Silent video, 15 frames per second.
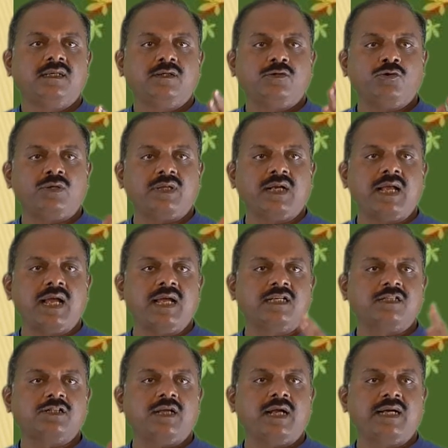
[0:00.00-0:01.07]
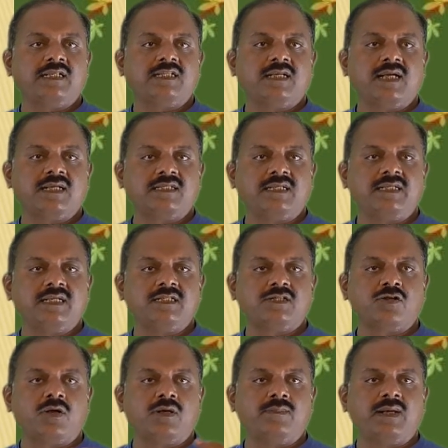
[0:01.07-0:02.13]
total ash, acid
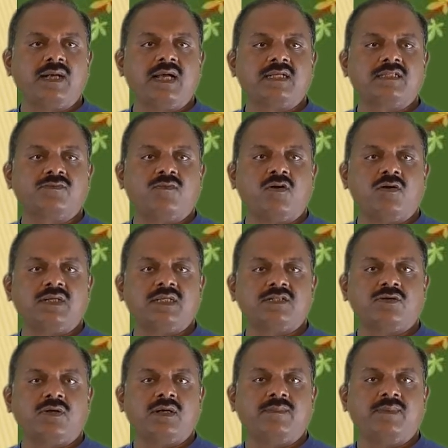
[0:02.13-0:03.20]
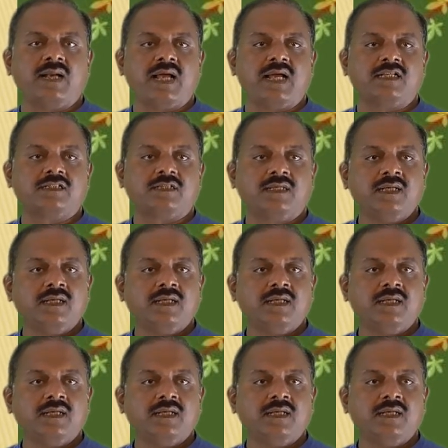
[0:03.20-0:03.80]
insoluble ash, water soluble ash,